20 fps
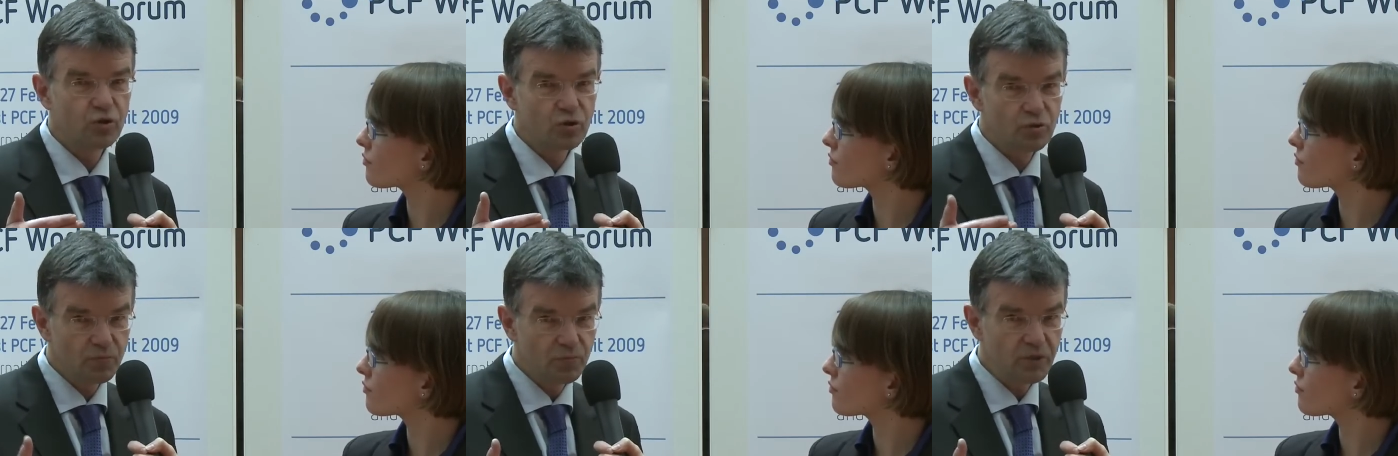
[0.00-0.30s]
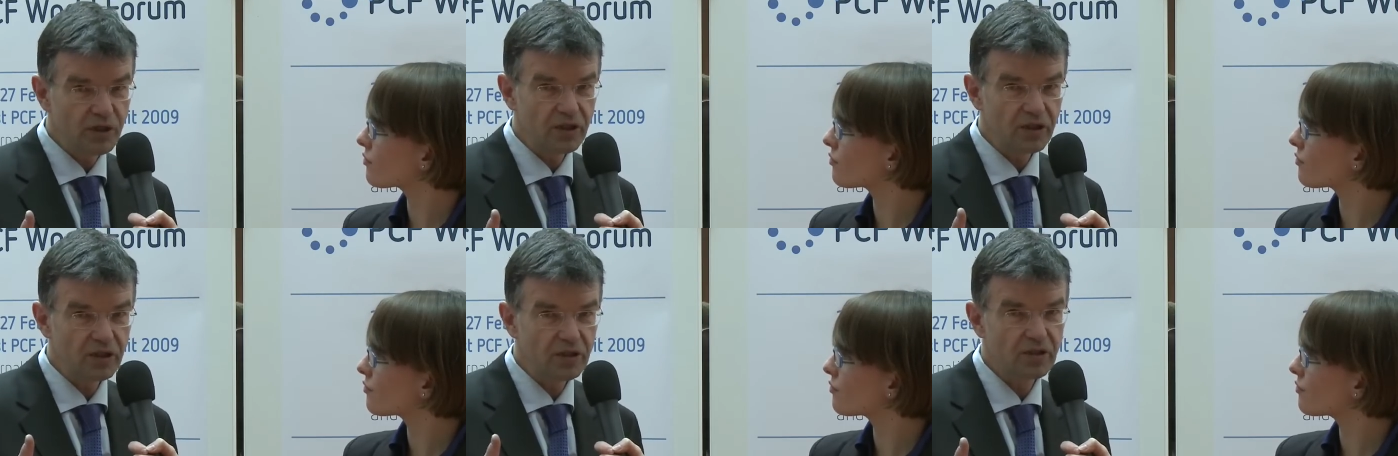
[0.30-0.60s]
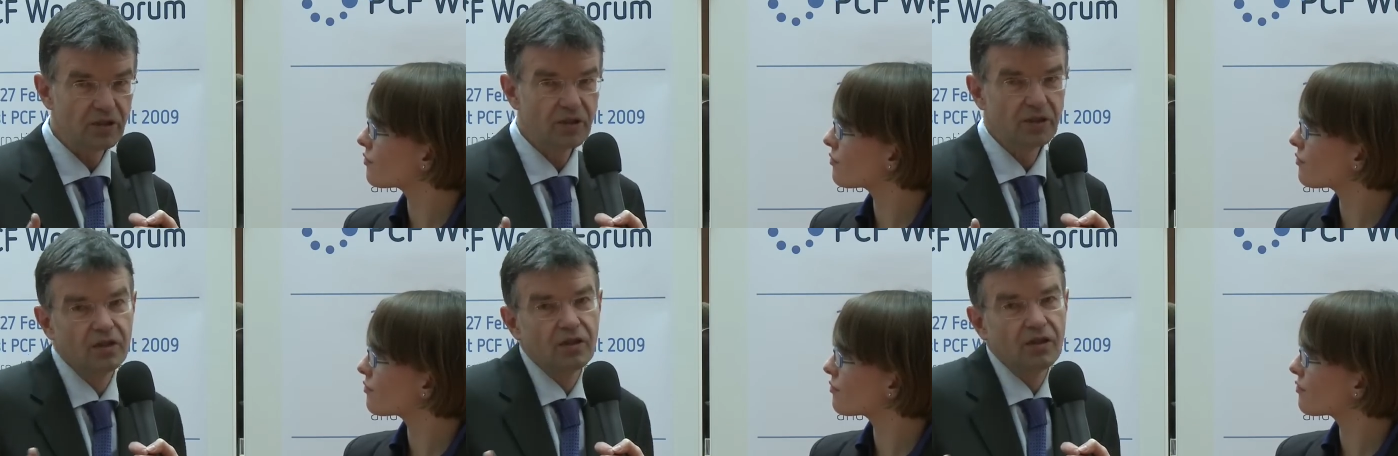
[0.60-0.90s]
Speaker 1: could be
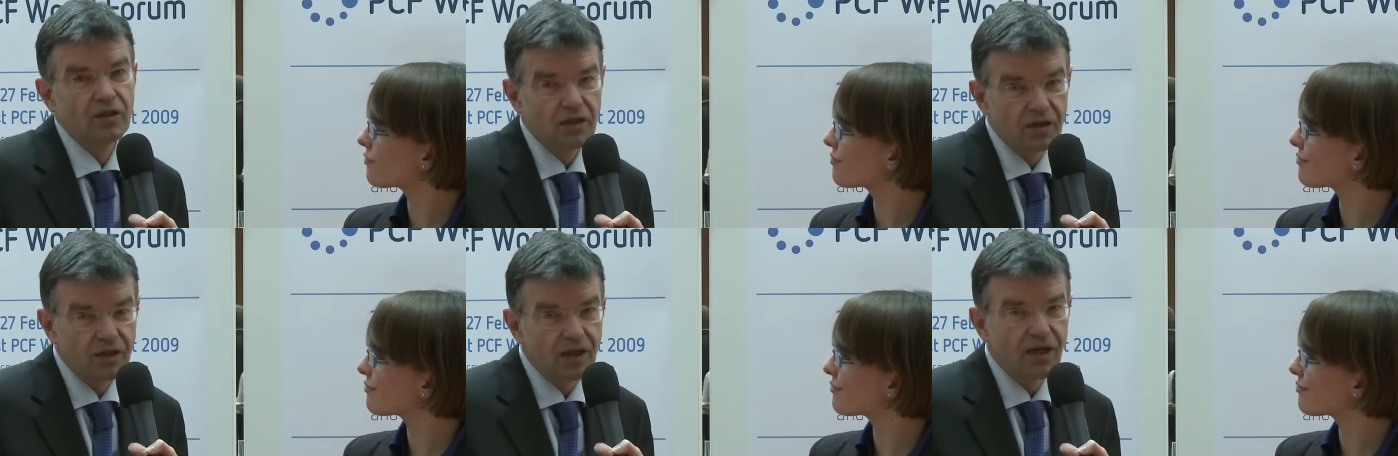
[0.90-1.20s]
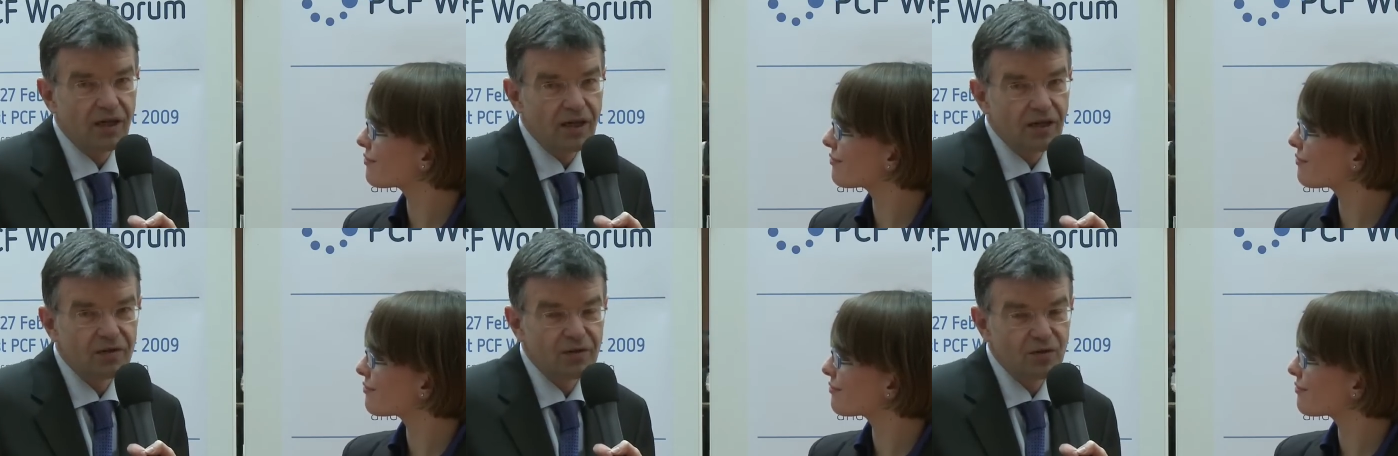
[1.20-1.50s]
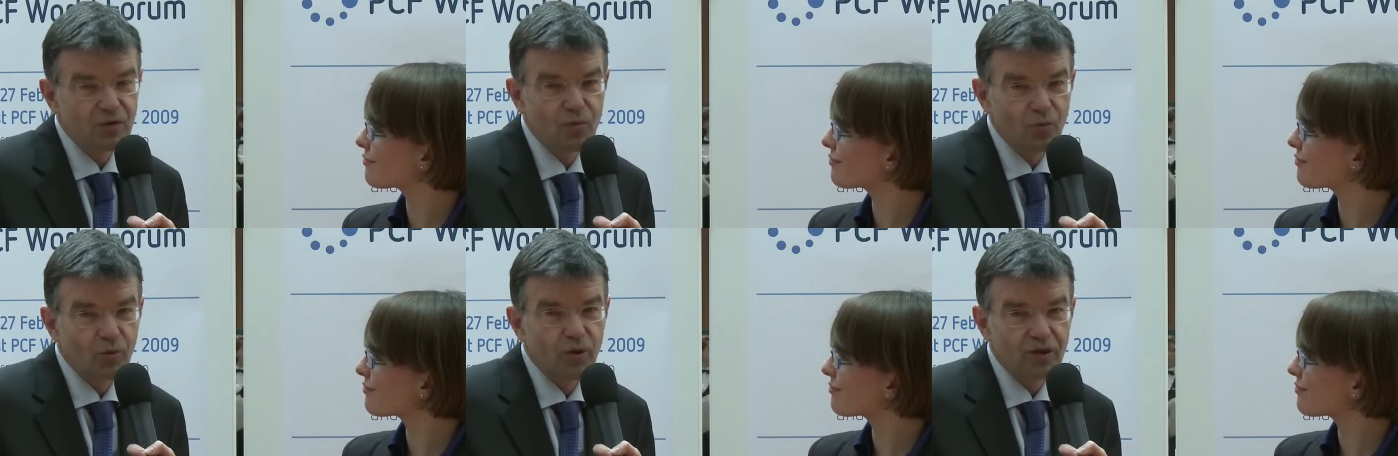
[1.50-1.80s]
and
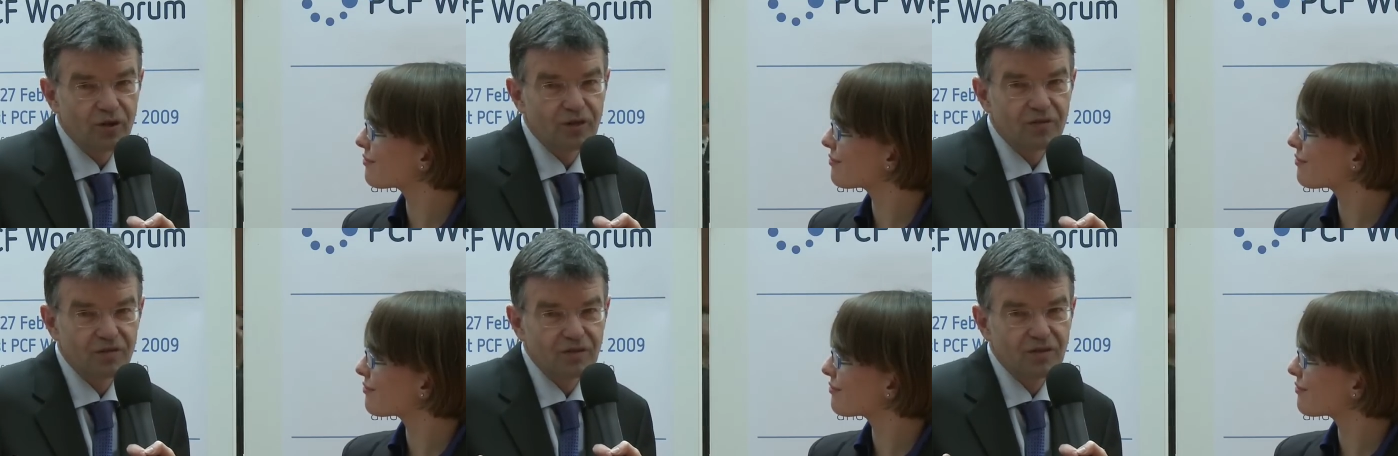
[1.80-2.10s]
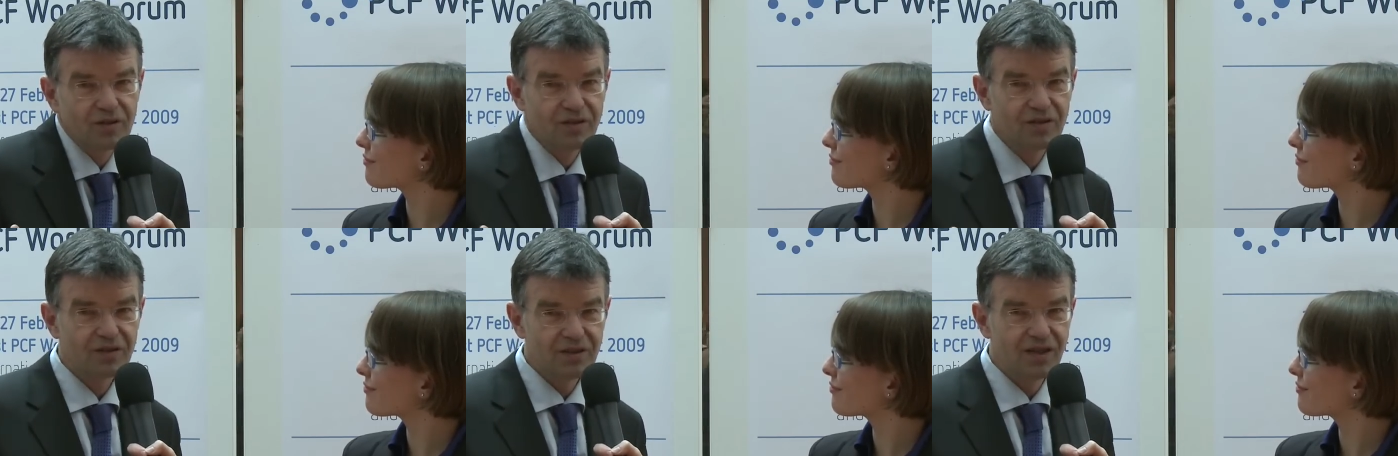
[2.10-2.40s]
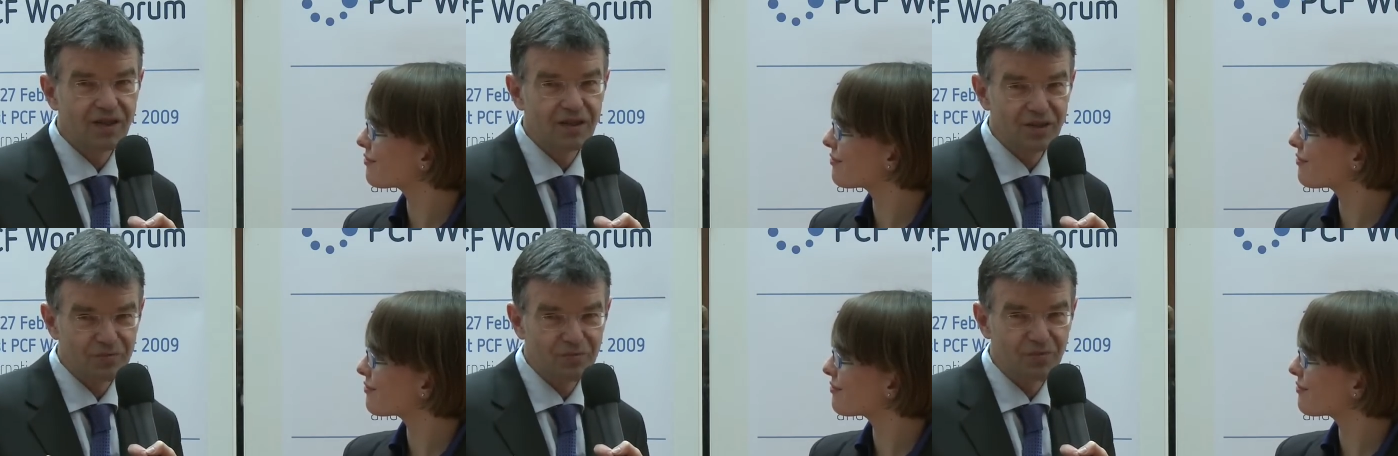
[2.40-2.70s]
what it
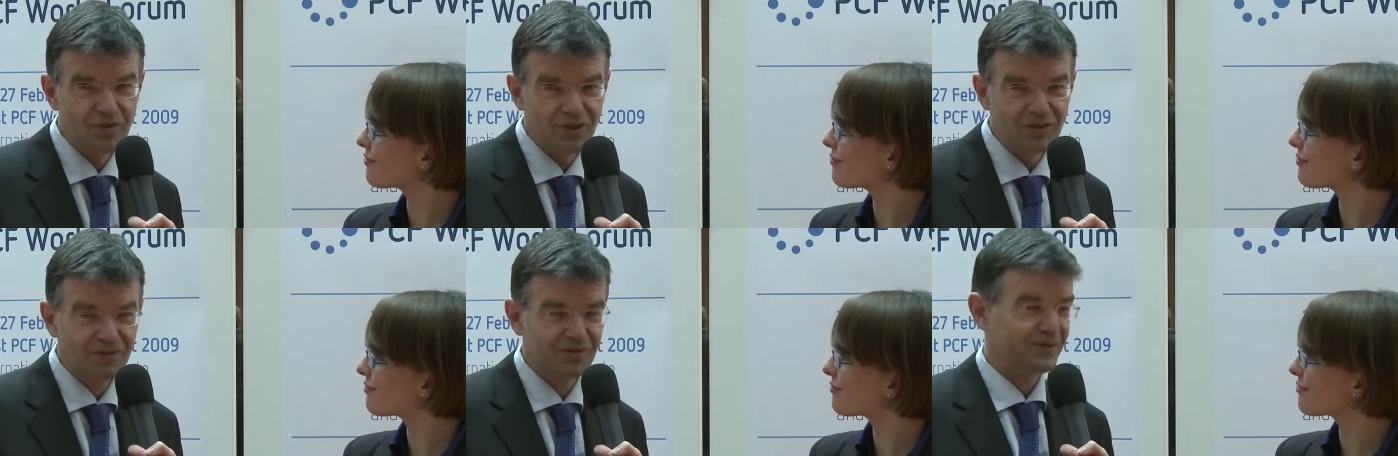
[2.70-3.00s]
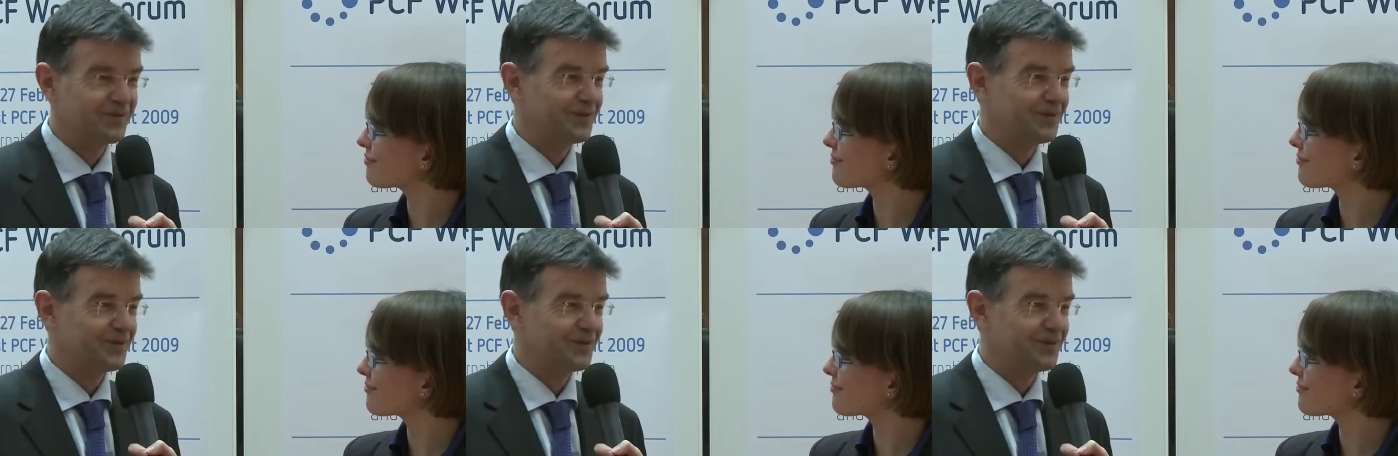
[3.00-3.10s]
can't be.